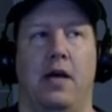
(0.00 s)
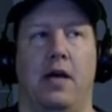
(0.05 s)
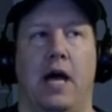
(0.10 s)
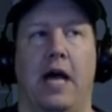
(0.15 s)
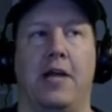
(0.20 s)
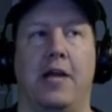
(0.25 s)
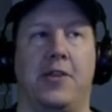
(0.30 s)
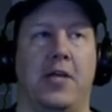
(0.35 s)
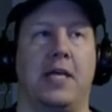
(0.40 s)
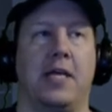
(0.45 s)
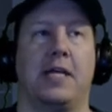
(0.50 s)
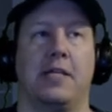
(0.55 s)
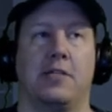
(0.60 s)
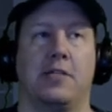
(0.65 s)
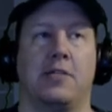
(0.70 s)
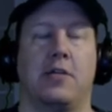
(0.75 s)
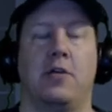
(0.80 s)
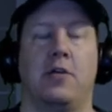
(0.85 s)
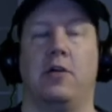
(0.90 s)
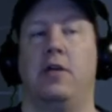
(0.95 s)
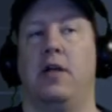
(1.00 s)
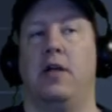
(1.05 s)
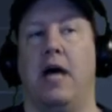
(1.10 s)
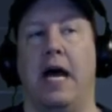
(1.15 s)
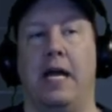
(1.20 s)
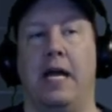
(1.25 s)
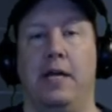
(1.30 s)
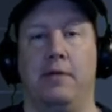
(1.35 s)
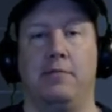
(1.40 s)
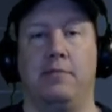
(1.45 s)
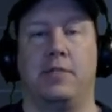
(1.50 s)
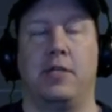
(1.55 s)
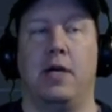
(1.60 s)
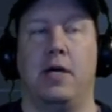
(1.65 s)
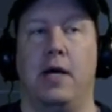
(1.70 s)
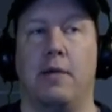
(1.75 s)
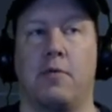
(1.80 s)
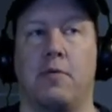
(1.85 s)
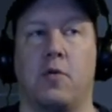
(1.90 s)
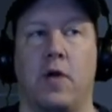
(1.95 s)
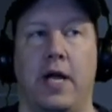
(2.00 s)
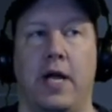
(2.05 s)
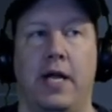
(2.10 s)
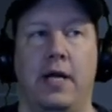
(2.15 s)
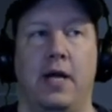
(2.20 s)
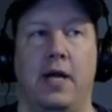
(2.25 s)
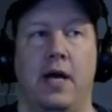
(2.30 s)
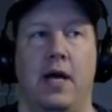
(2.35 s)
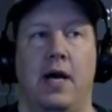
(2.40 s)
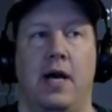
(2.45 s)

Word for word: I think is a good item to upgrade,